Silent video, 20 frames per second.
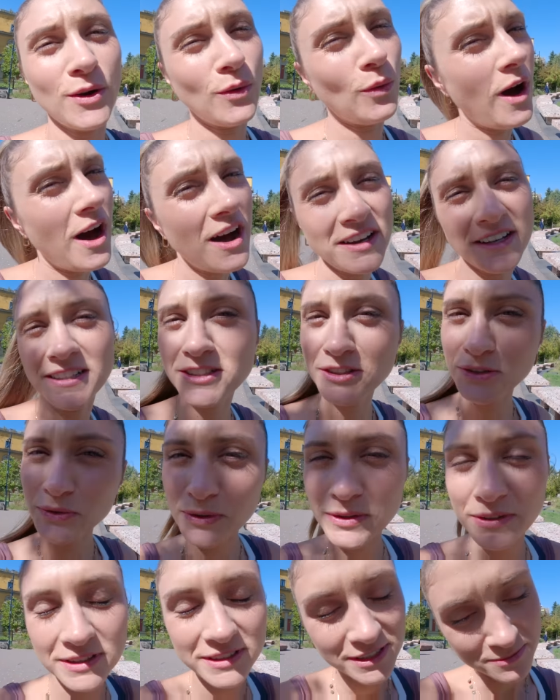a walking
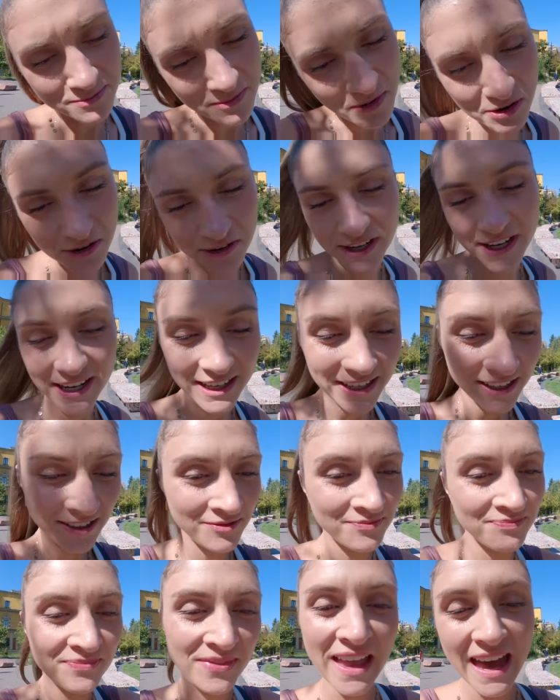tour this morning.
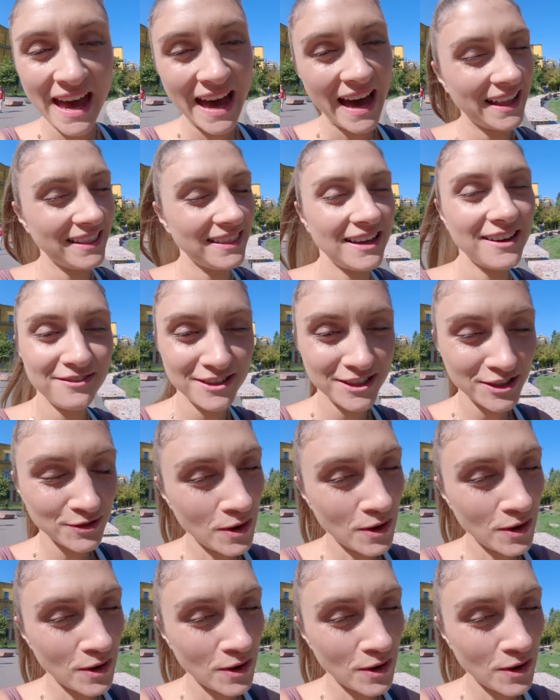I love these